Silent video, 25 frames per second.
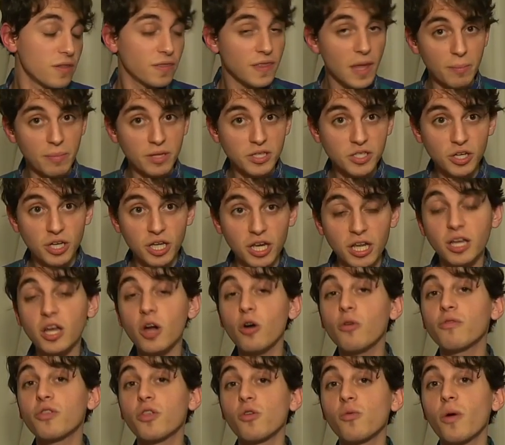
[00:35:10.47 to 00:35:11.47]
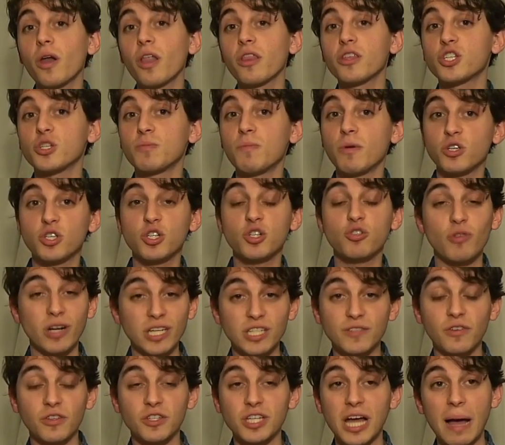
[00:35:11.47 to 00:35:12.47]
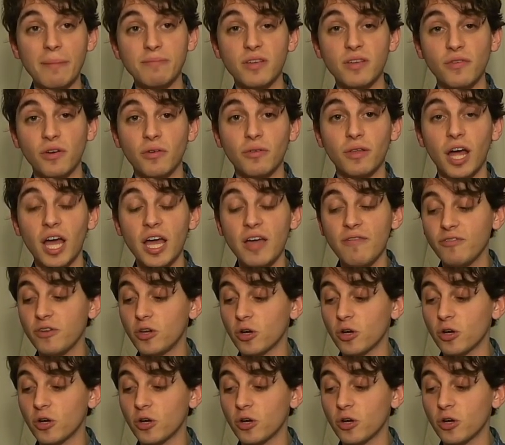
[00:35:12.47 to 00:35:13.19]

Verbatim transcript: That means you're gonna go through one of the most stressful times of your life.